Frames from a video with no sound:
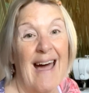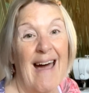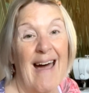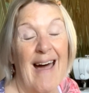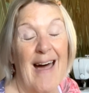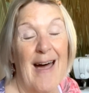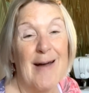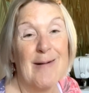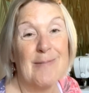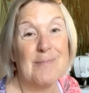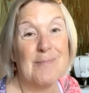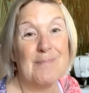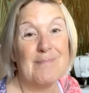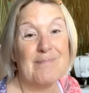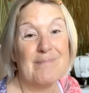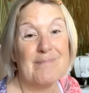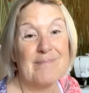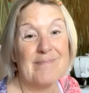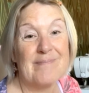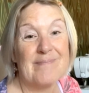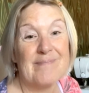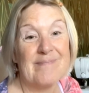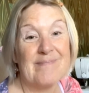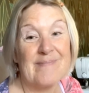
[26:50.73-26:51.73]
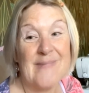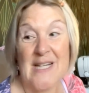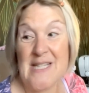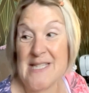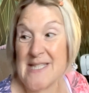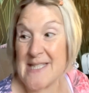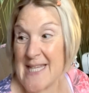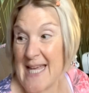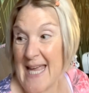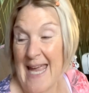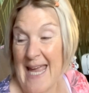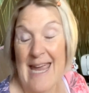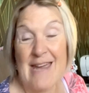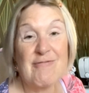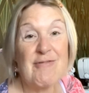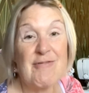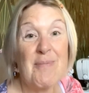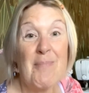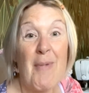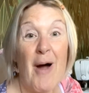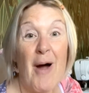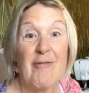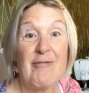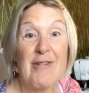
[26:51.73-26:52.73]
I sit here
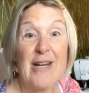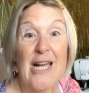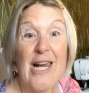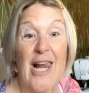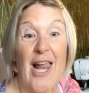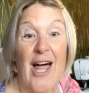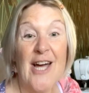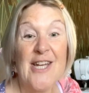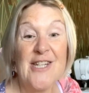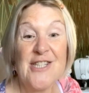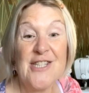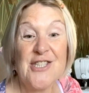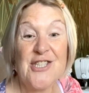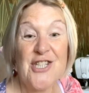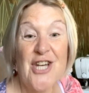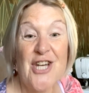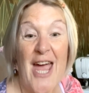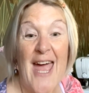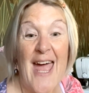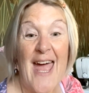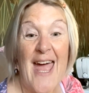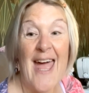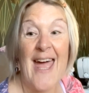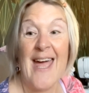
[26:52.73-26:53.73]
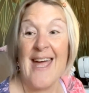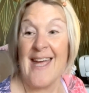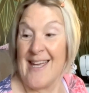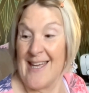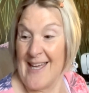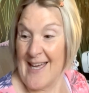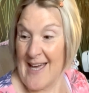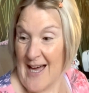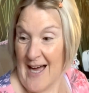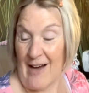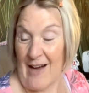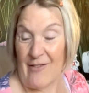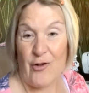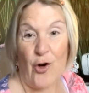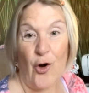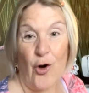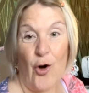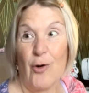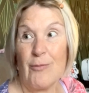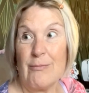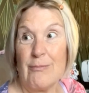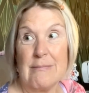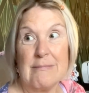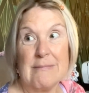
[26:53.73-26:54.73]
in my recliner chair. I've
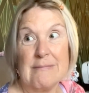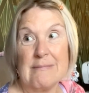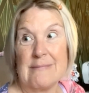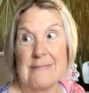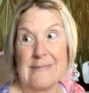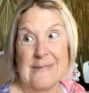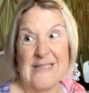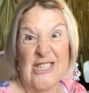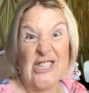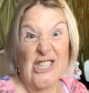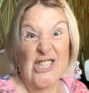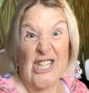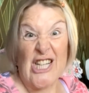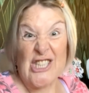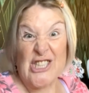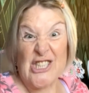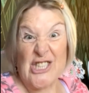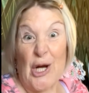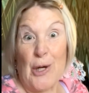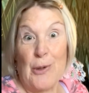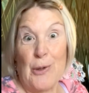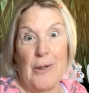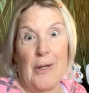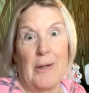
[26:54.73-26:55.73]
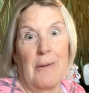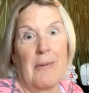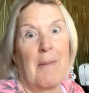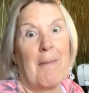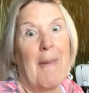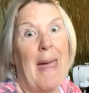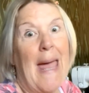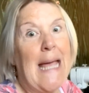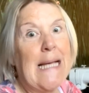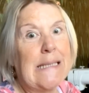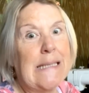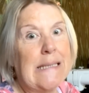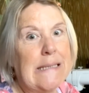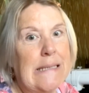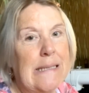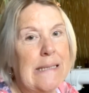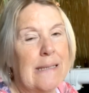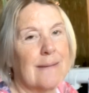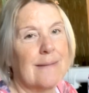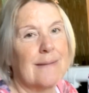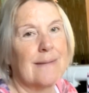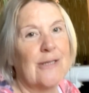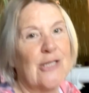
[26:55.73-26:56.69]
got, shall I show you the mess?